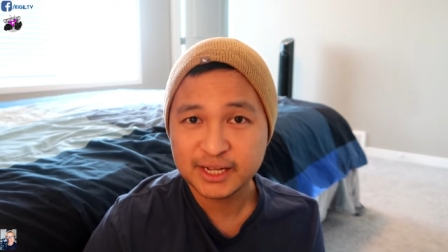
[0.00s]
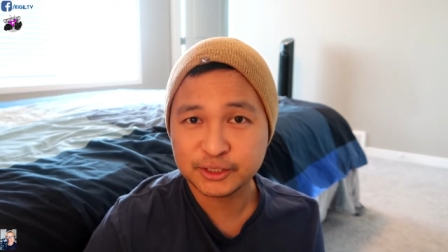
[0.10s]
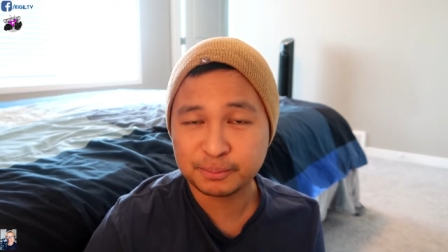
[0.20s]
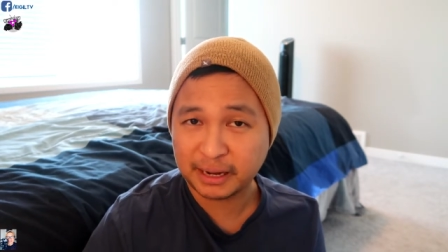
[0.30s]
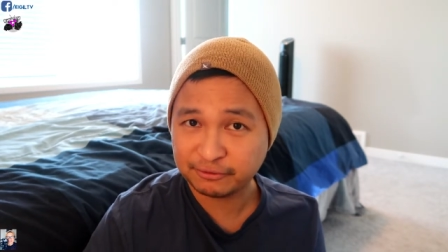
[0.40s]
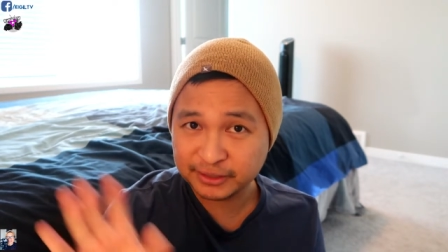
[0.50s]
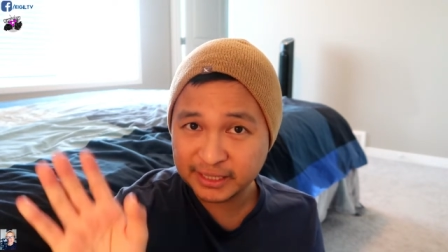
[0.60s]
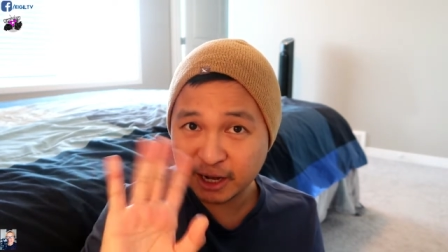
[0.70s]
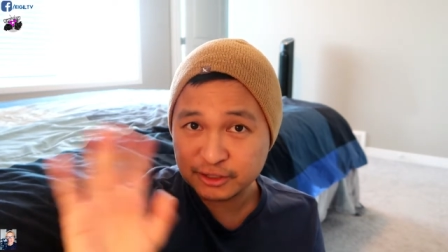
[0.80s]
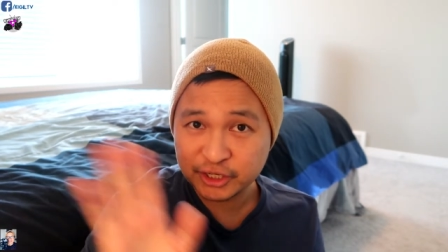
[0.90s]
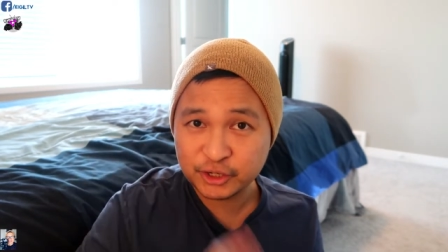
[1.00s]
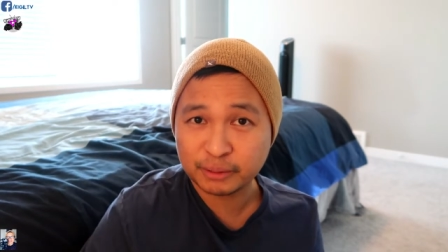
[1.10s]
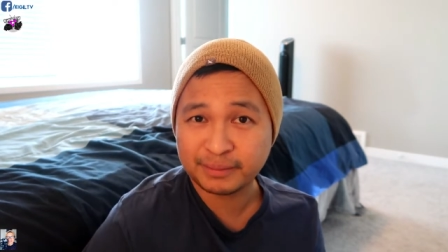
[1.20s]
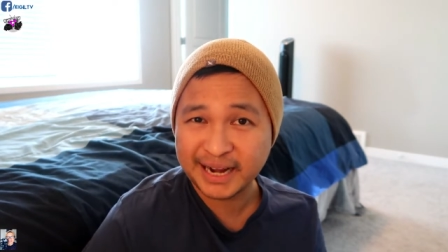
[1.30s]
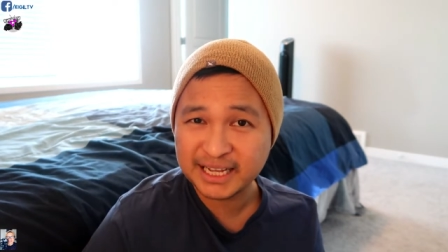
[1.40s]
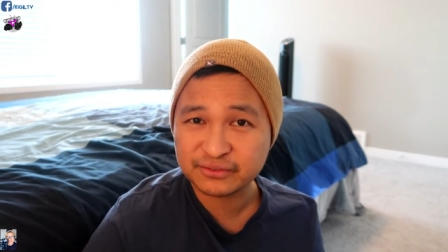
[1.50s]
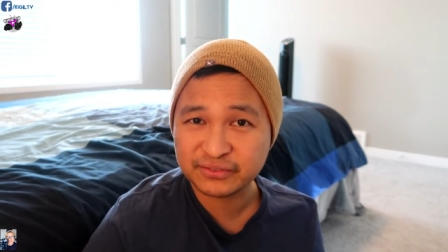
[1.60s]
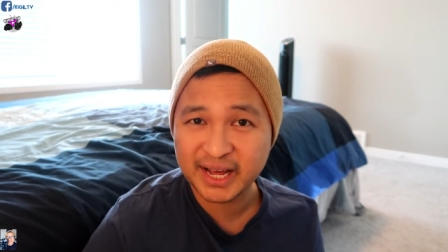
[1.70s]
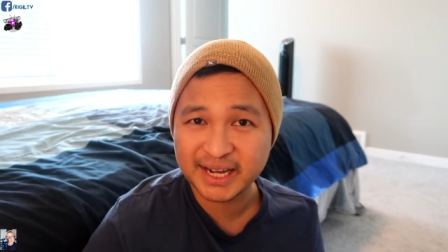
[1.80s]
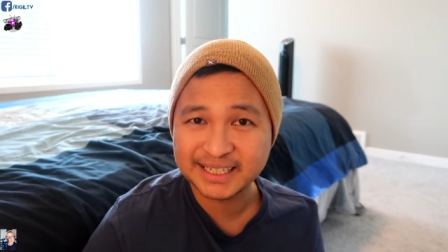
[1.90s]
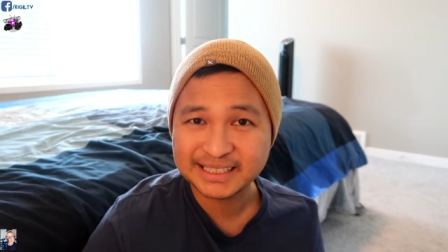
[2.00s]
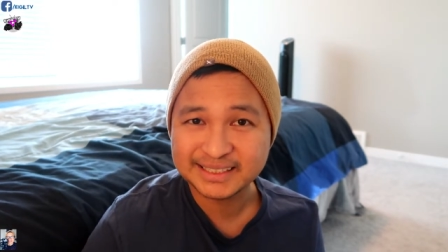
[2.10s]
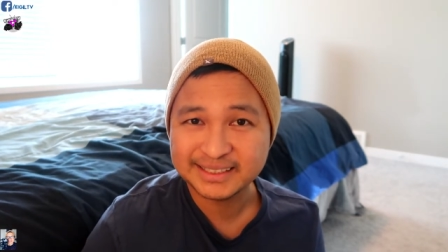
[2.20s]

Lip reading: So bye for now. See you on my next vlog.